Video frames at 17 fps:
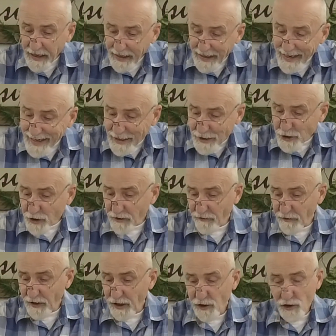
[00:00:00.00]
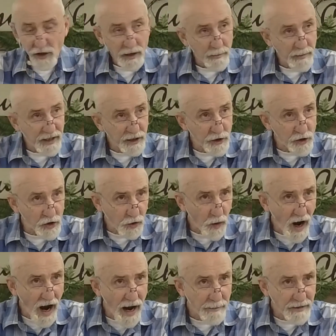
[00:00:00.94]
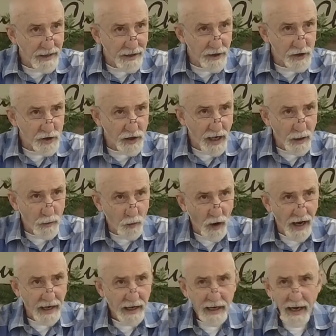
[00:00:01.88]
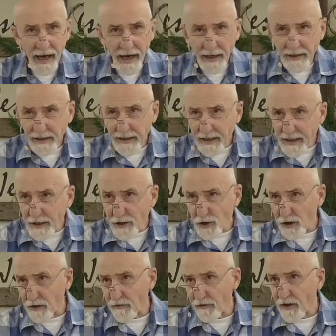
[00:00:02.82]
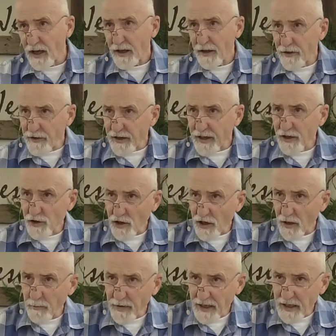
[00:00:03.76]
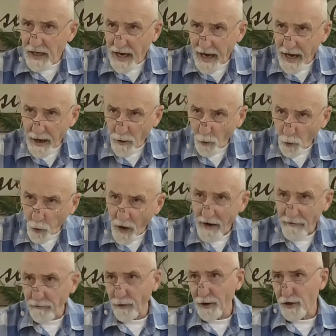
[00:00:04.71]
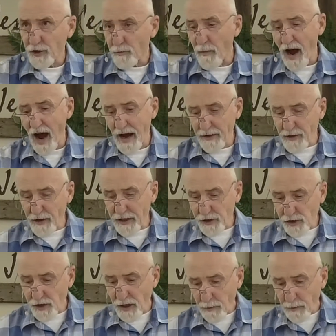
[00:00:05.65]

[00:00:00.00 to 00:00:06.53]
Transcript: each of these can be described in the same way and each of these can be referenced by this